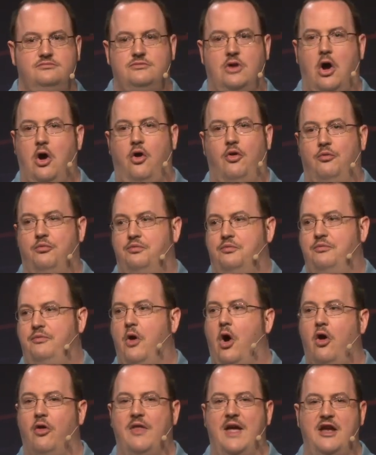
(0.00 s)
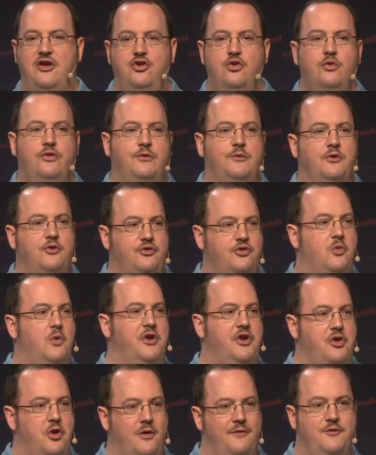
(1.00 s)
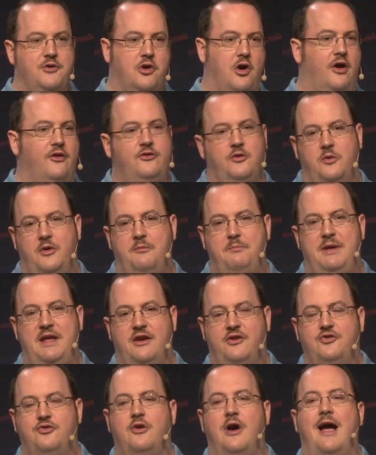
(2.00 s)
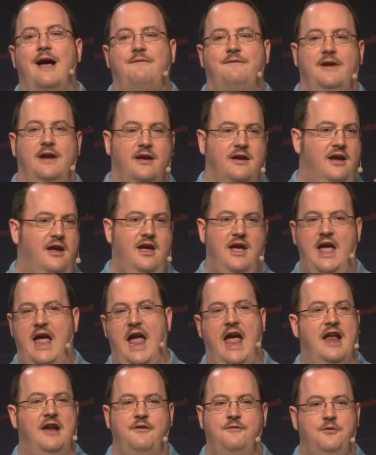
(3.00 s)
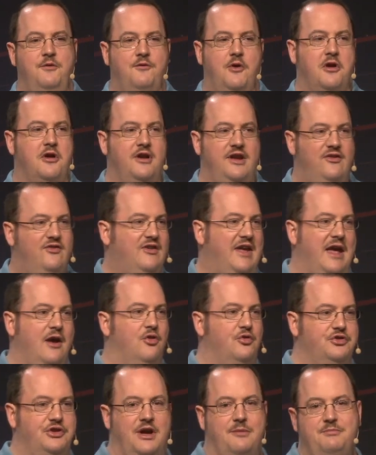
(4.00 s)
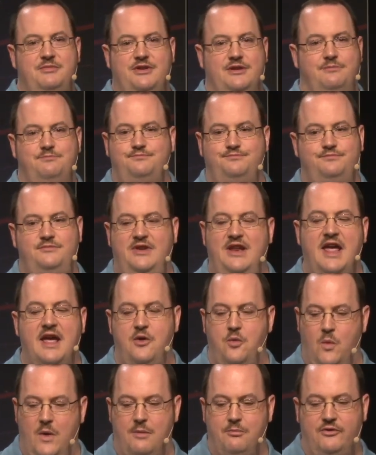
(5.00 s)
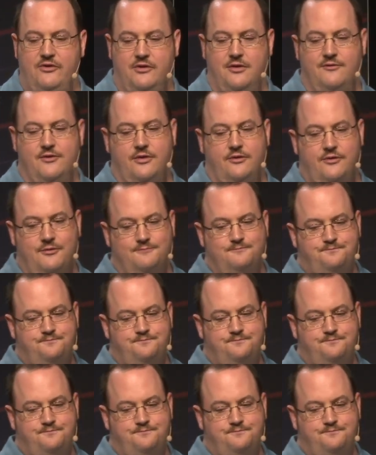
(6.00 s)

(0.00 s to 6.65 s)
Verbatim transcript: all that useful. You want to know if you're also at peak traffic and if you've already scaled up to 10 web servers.